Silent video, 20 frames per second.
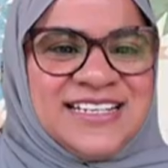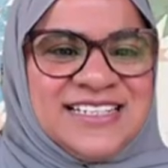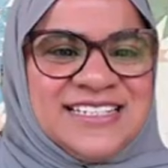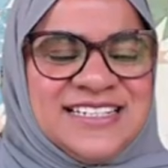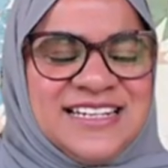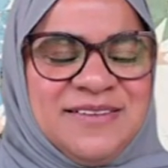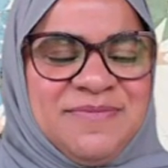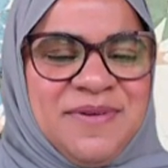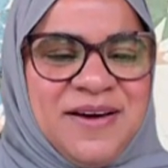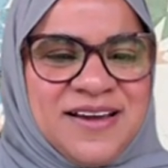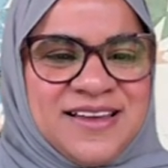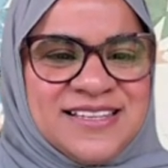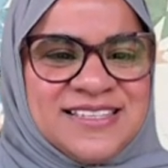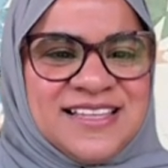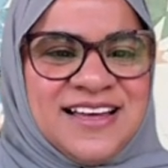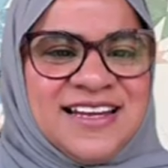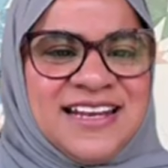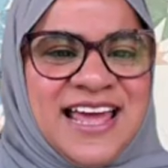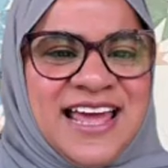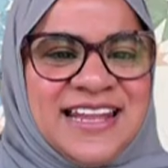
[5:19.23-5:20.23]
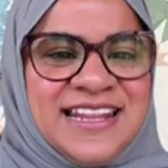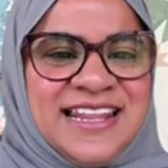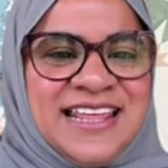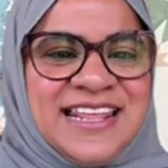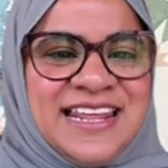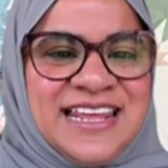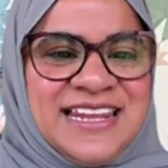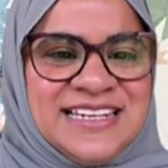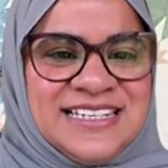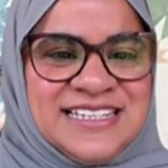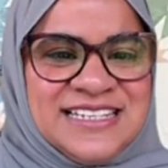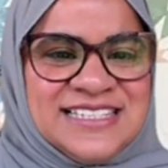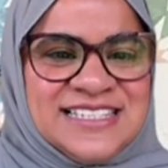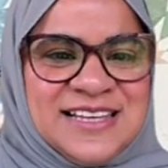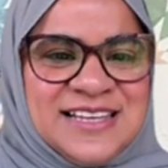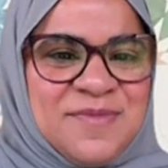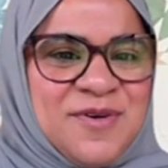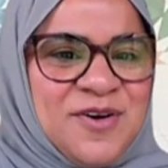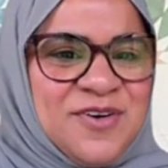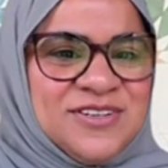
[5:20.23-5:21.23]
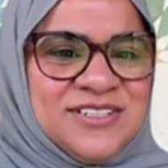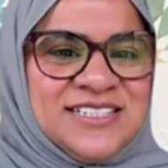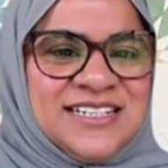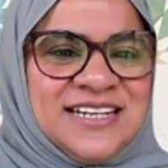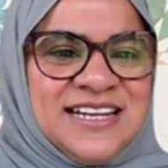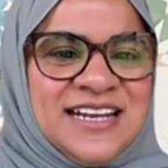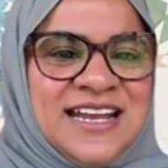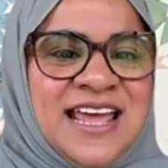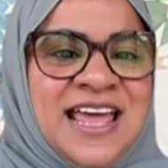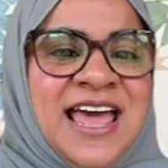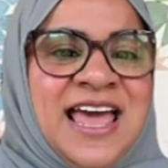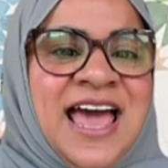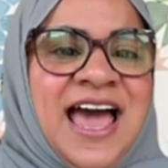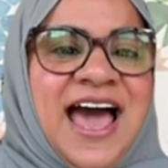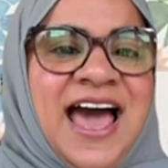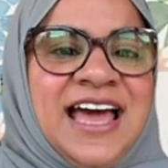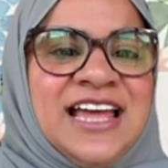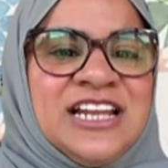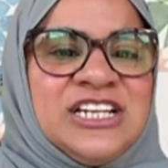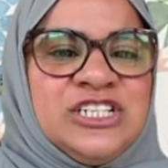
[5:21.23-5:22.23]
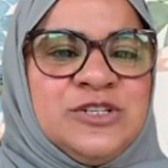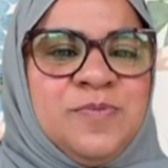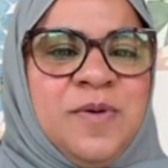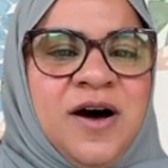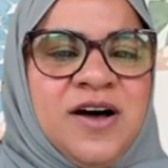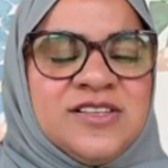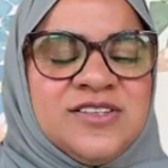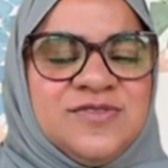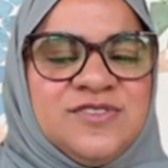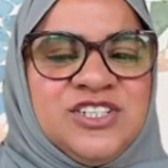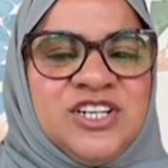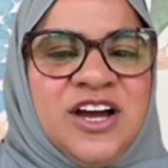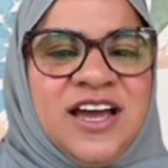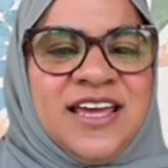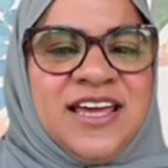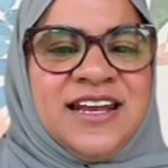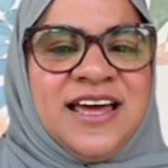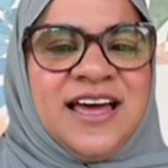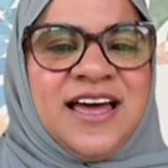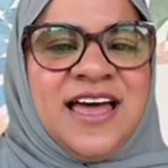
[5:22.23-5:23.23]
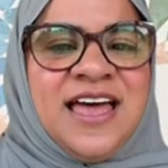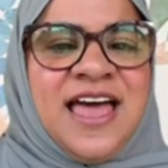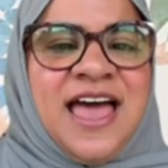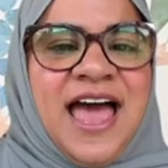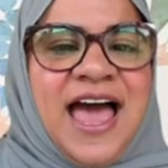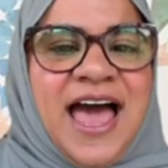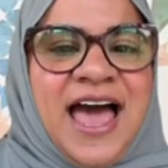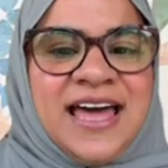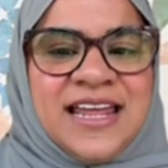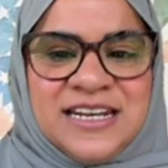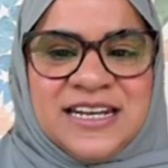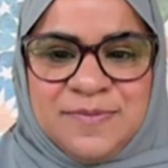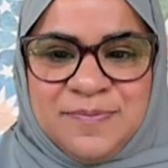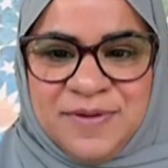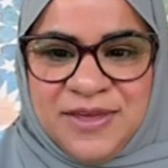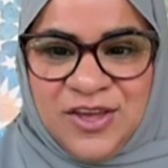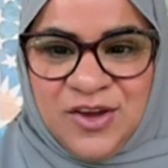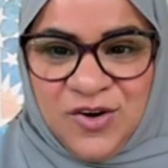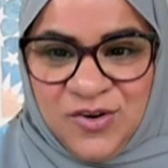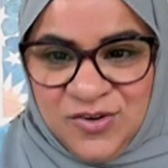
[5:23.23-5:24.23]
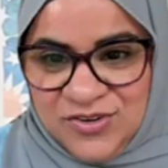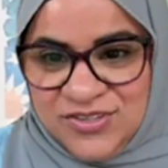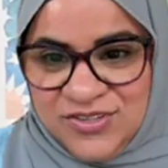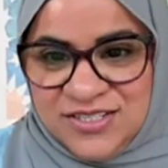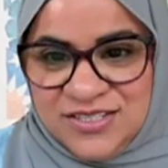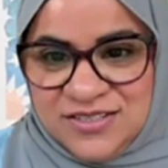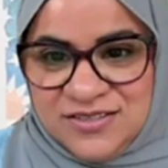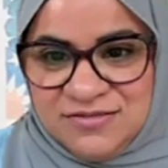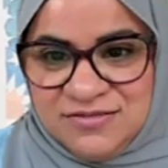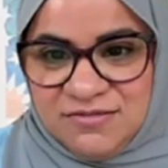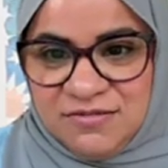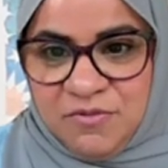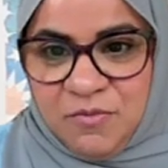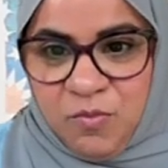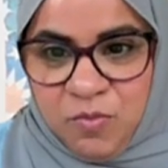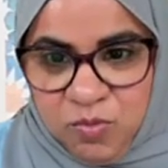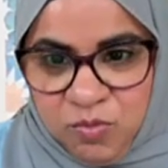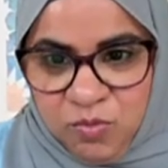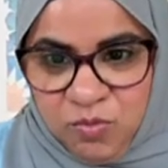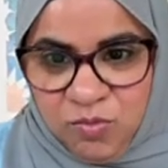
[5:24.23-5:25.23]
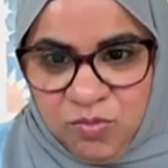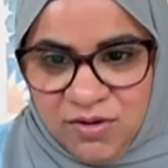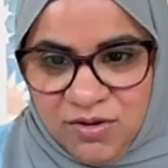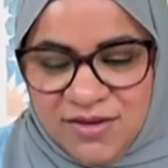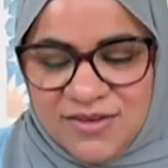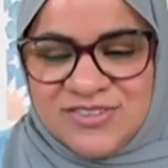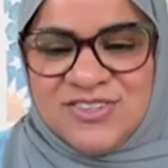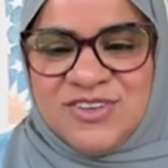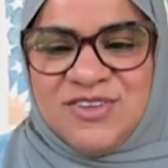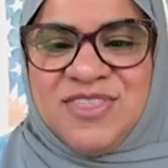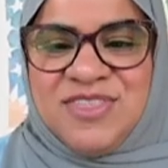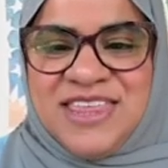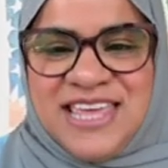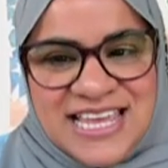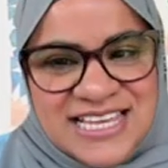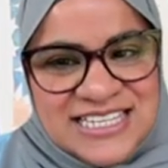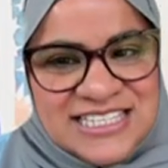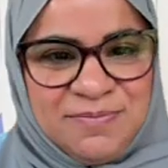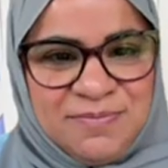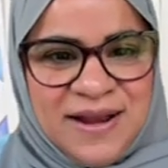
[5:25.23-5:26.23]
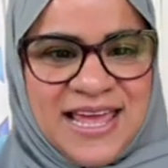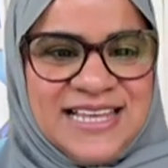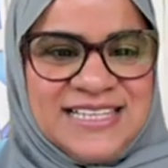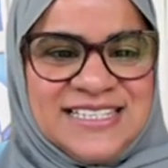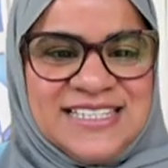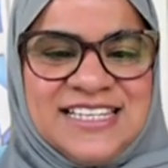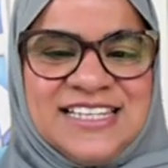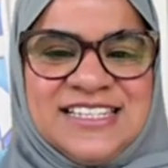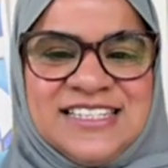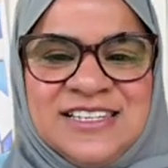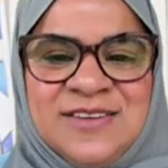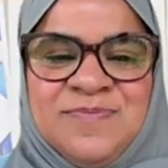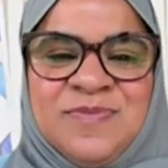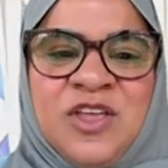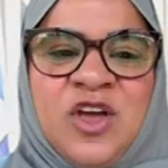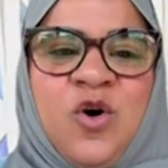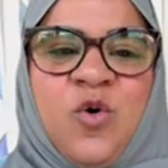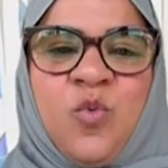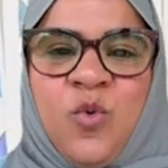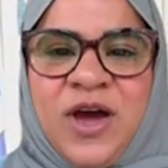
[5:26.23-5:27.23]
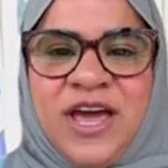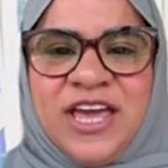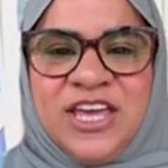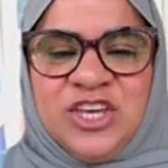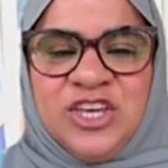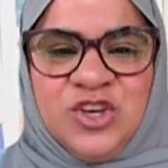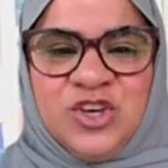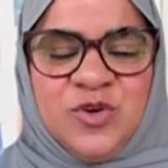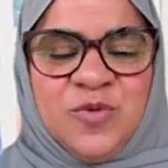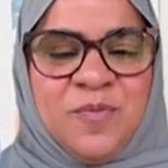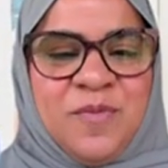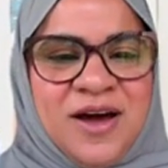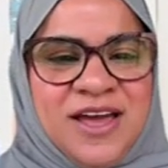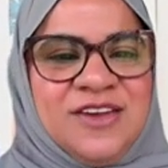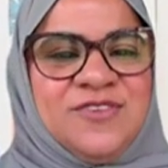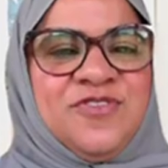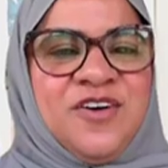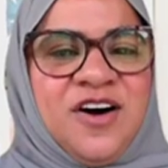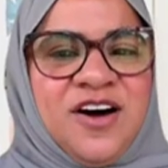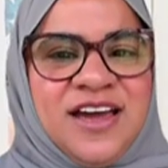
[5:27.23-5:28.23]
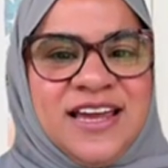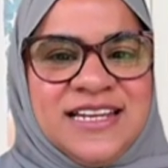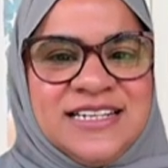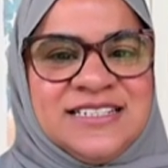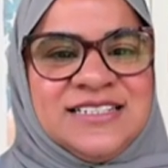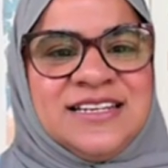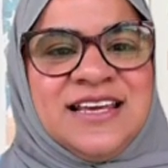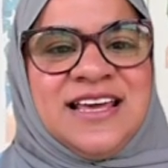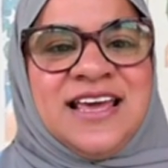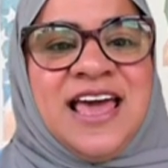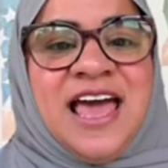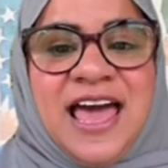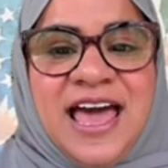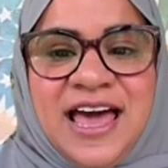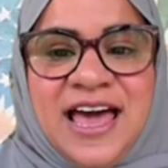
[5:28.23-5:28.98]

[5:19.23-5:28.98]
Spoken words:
and India, Pakistan and the Indian subcontinent, and to parts of China and beyond. So these are places where you might find